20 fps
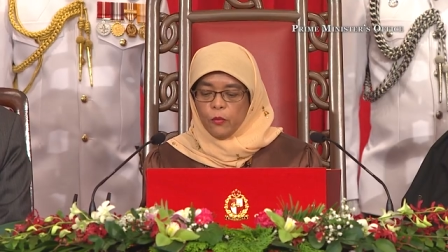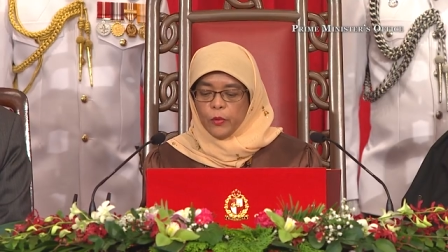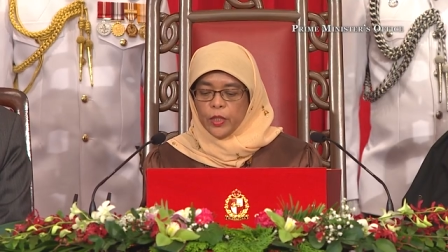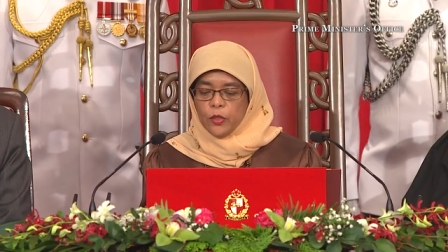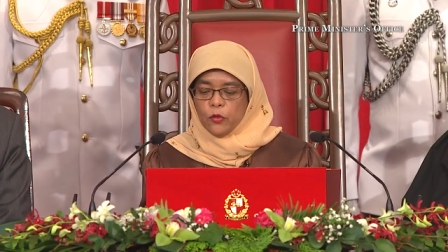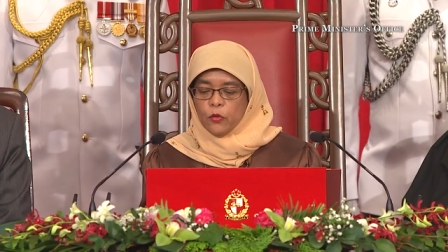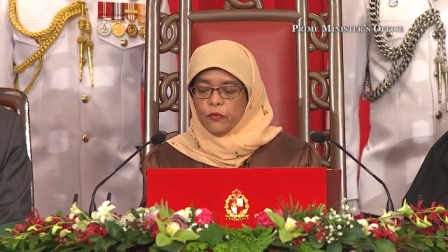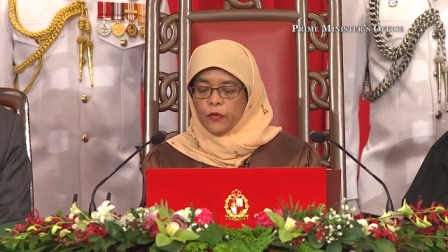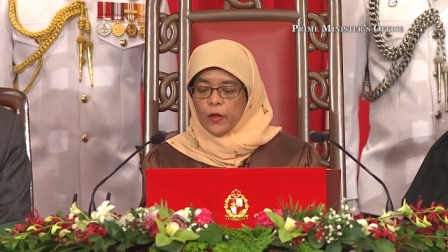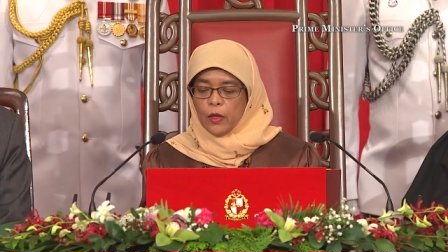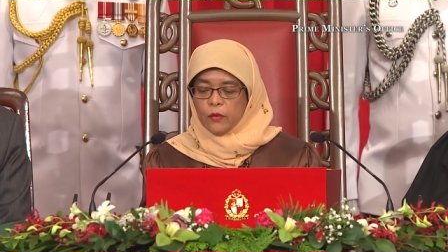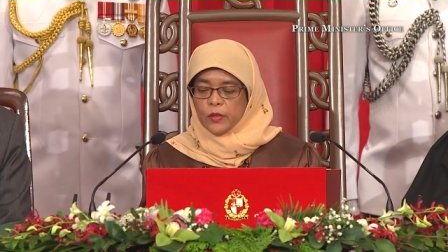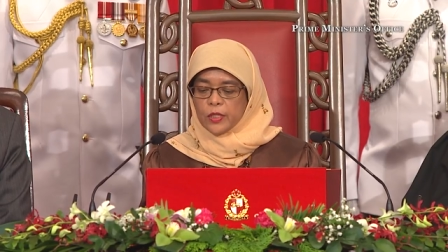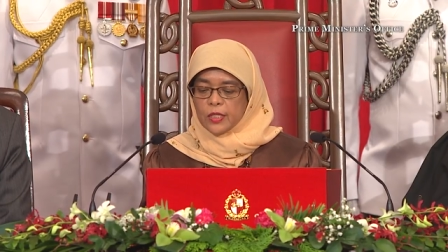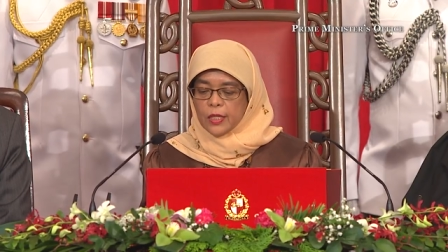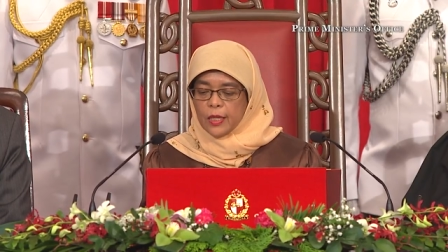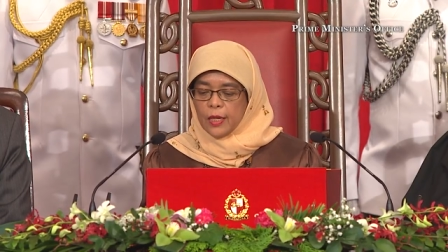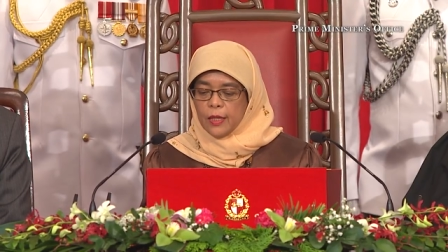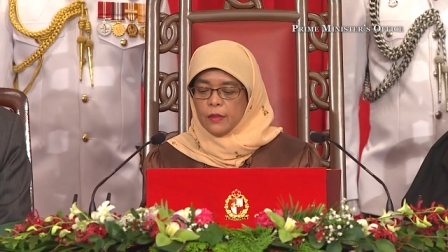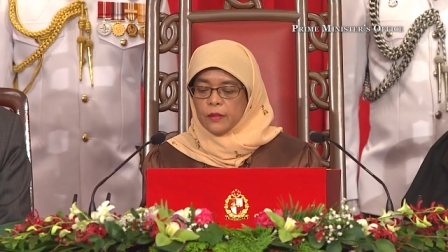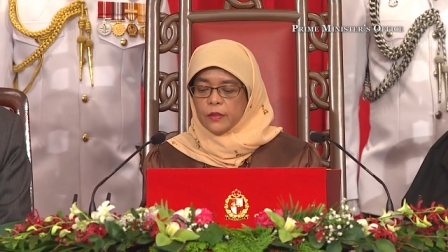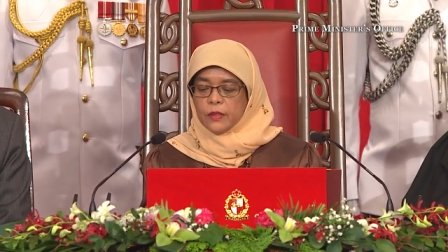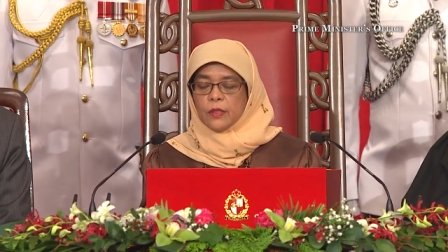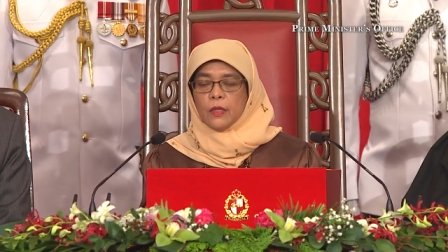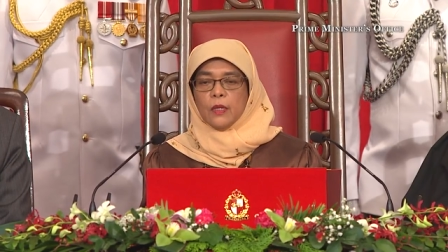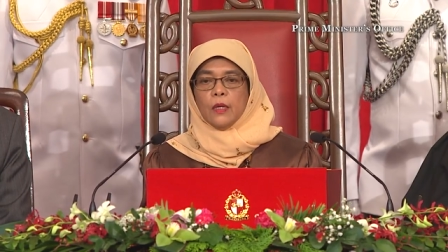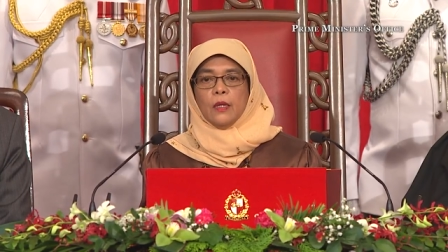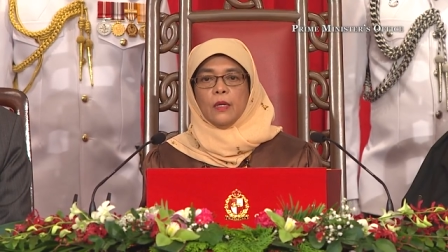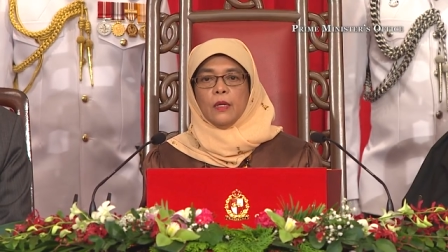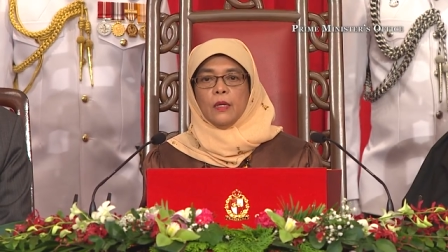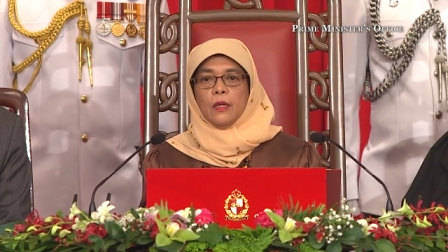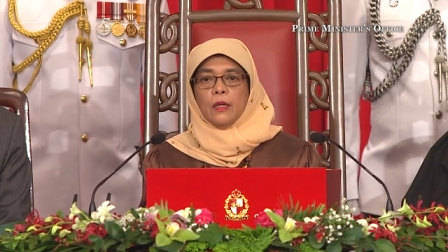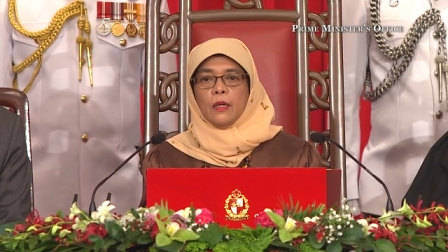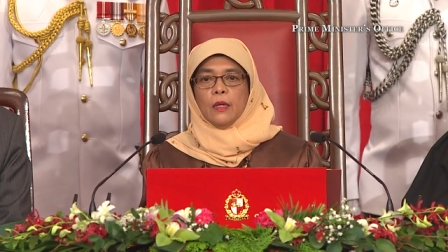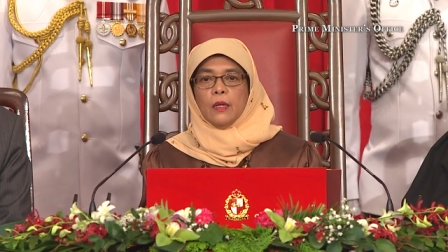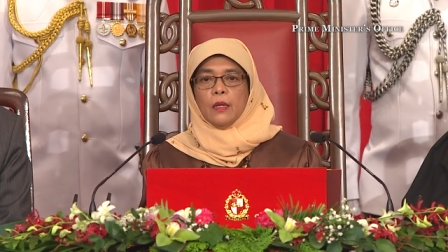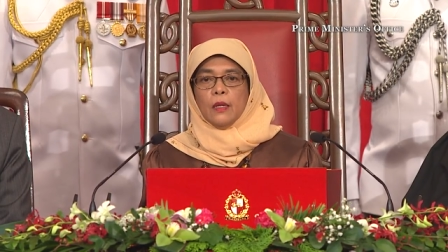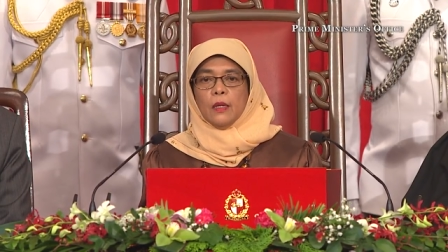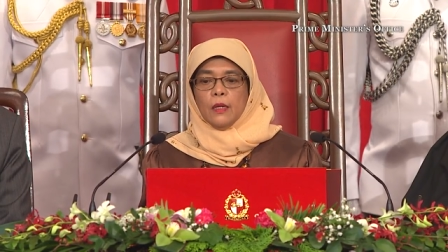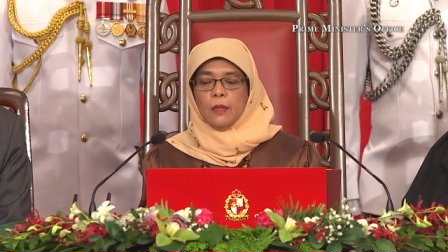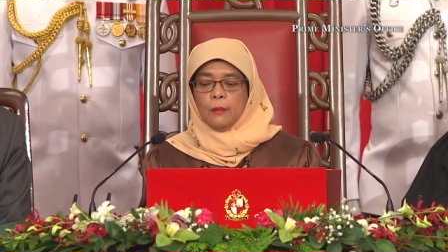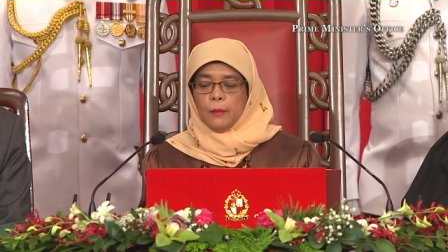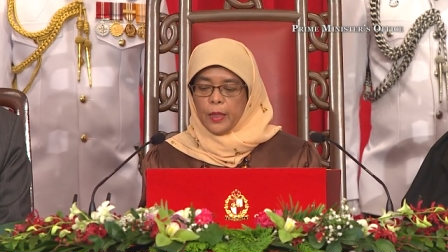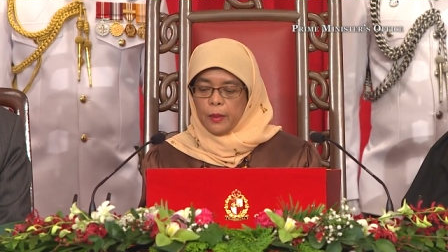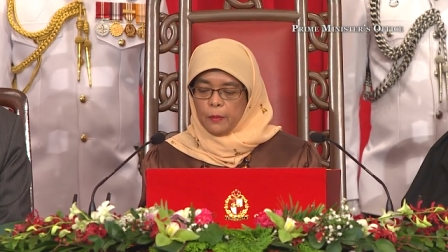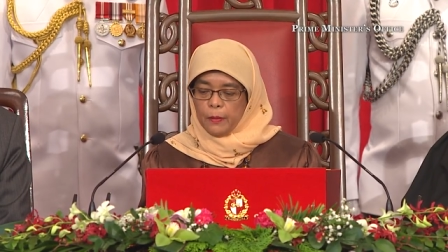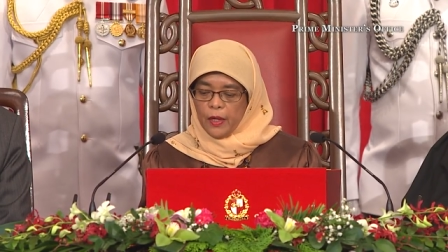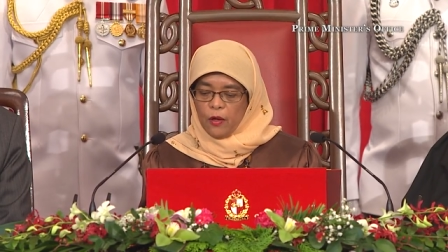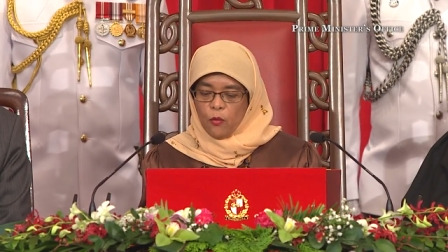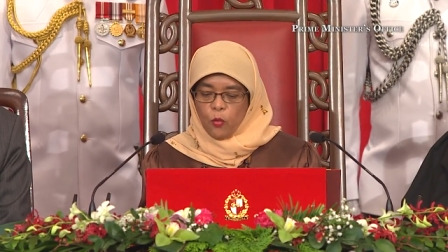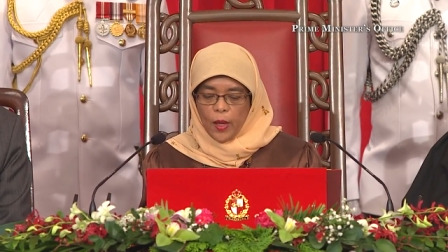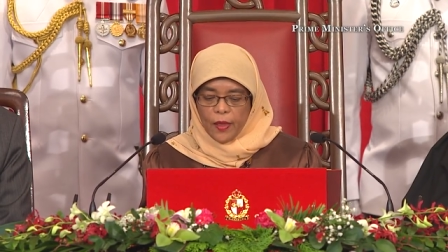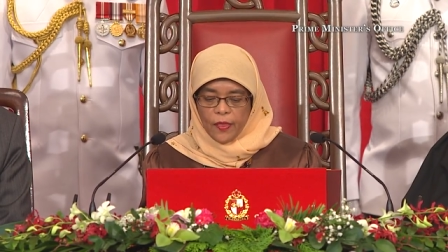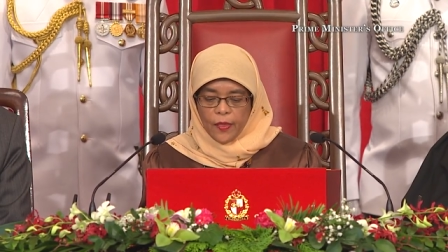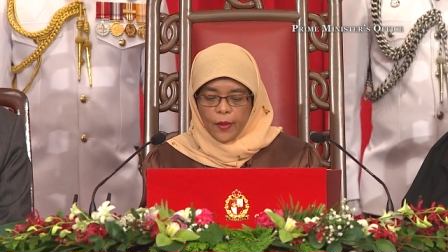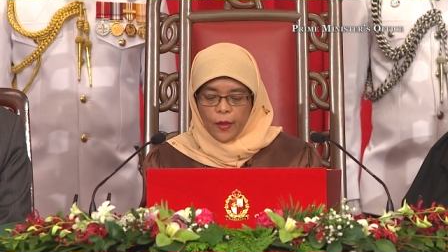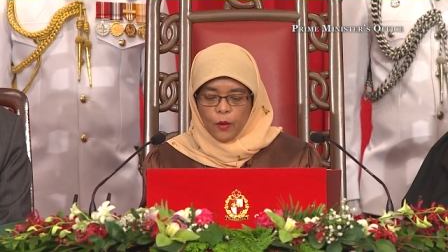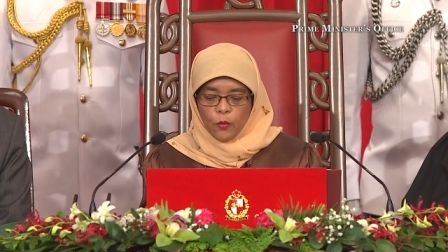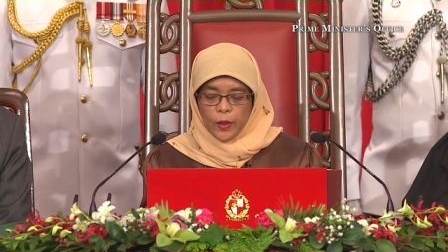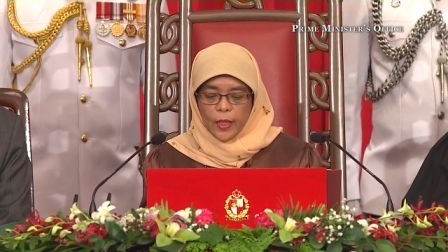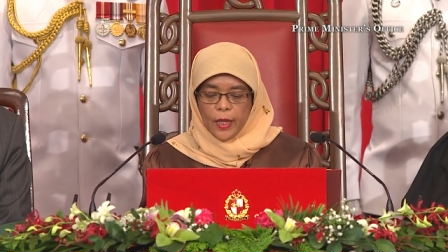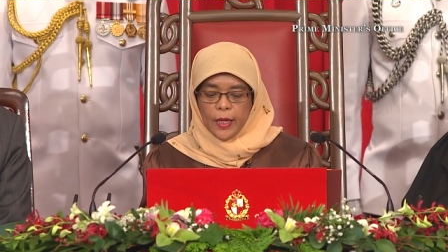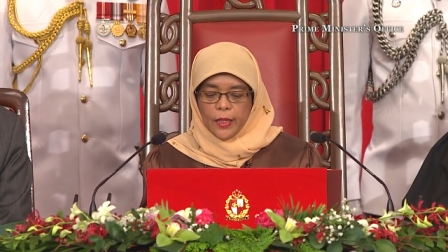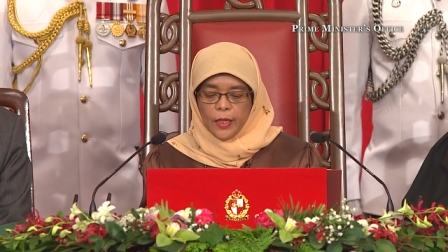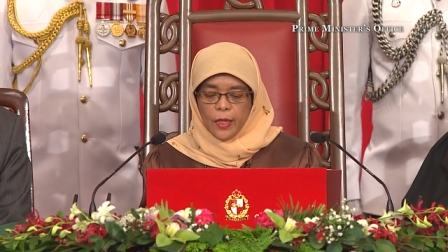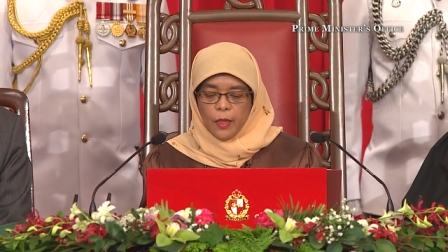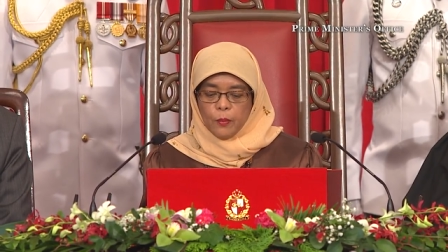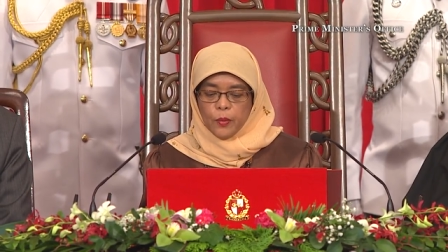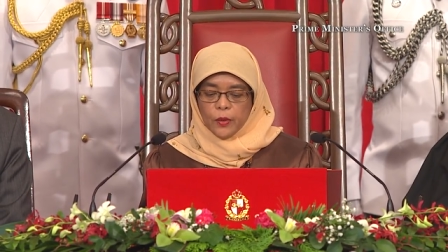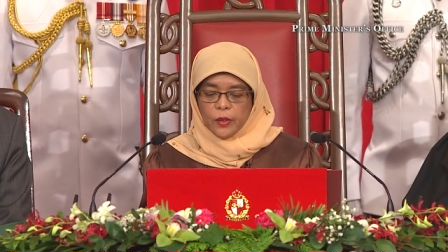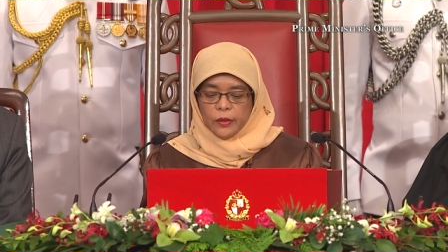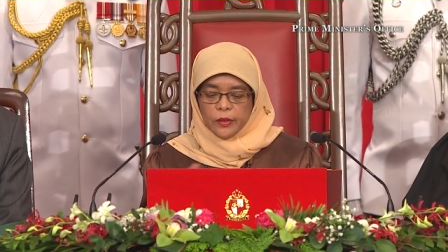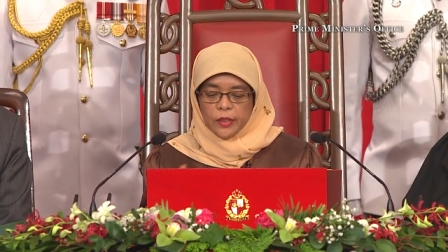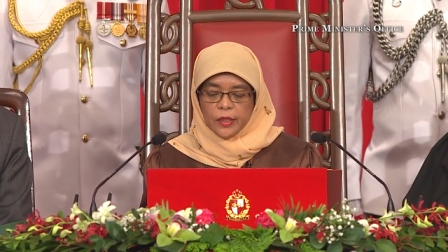we do for ourselves, but by whether we enable